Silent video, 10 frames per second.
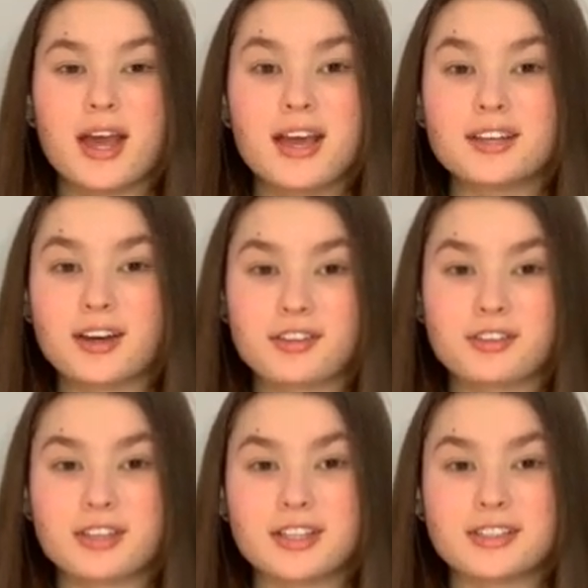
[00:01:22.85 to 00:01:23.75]
and
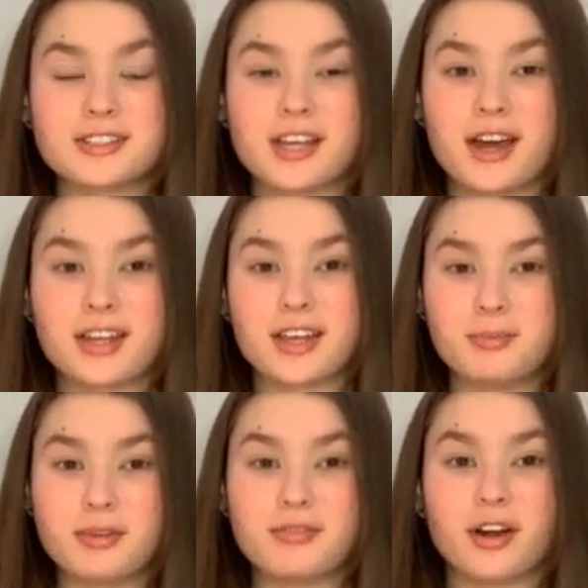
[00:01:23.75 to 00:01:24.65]
other things that
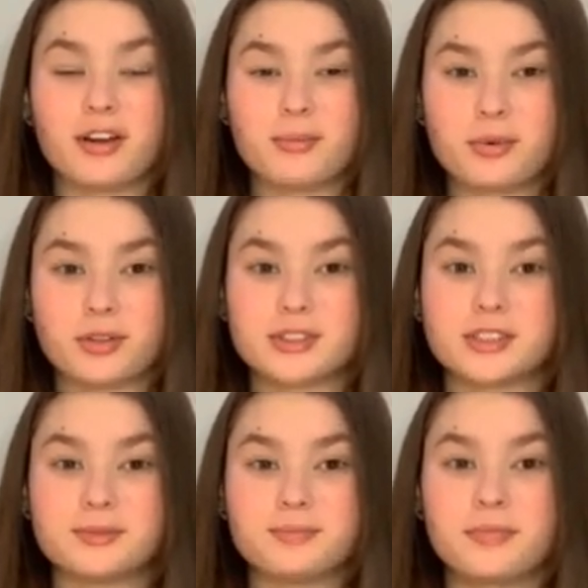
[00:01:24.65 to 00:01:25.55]
can be very
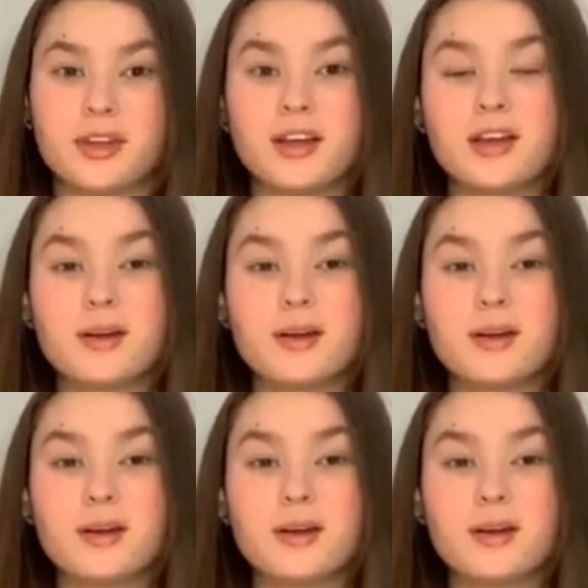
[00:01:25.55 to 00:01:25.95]
important.